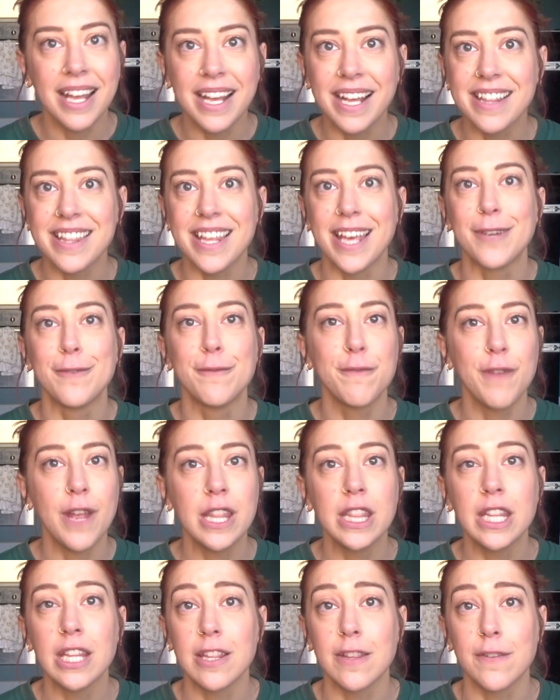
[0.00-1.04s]
Like I said,
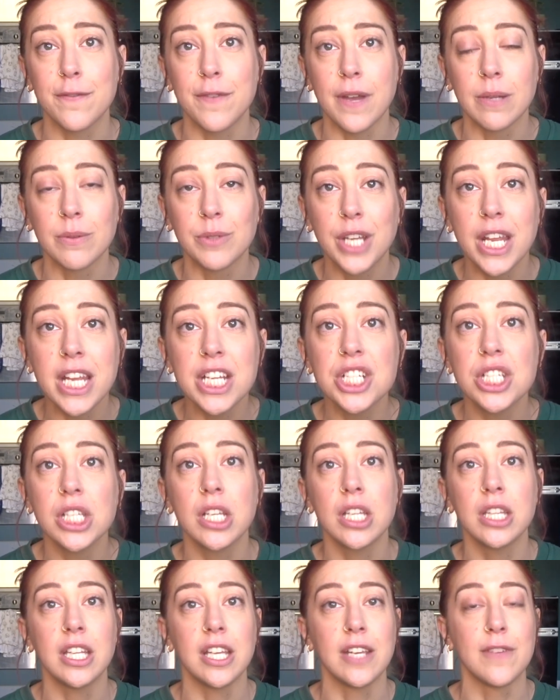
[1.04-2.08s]
faith is the
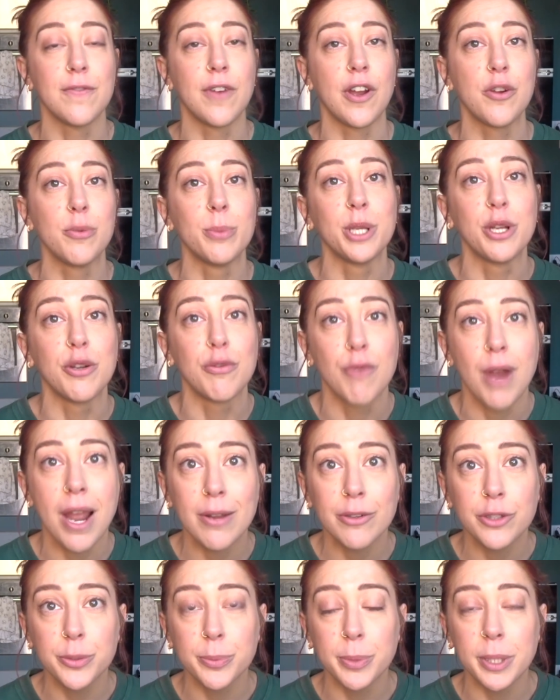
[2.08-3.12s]
foundation, the environment
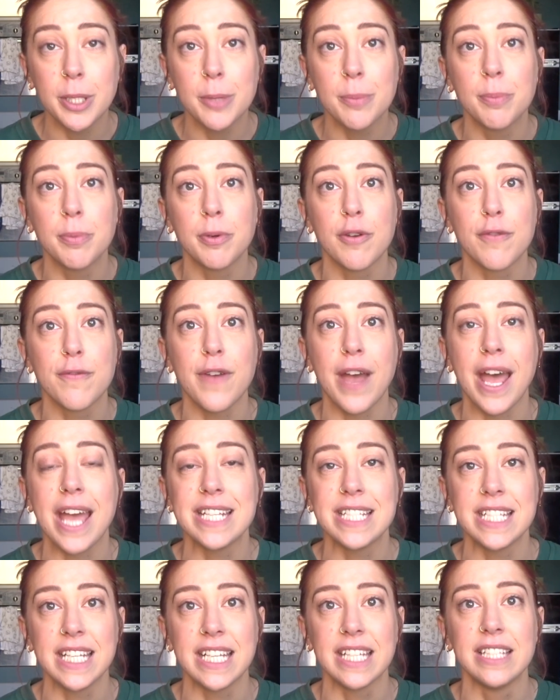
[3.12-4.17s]
around Khabib
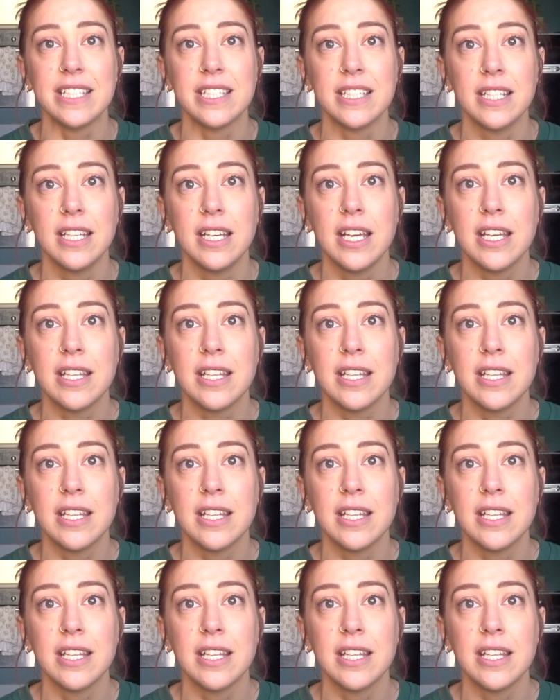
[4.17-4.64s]
provided